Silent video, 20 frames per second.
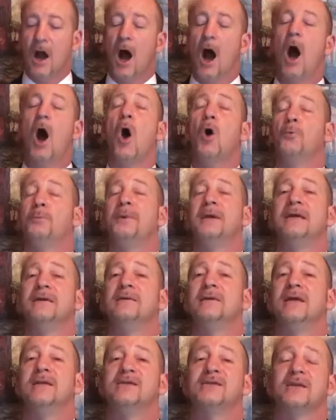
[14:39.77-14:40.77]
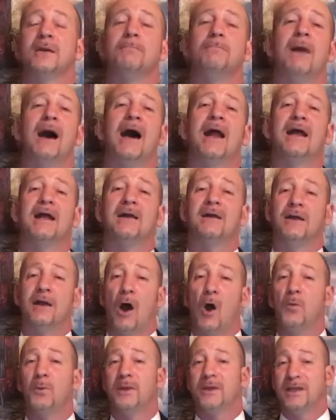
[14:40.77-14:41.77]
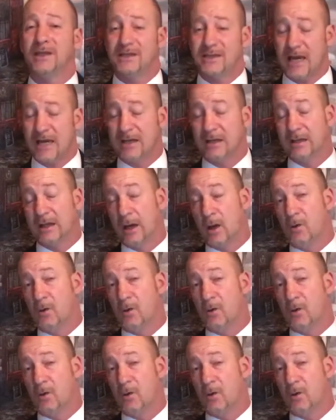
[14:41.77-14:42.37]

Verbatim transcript: hoping that somebody, hoping that taking the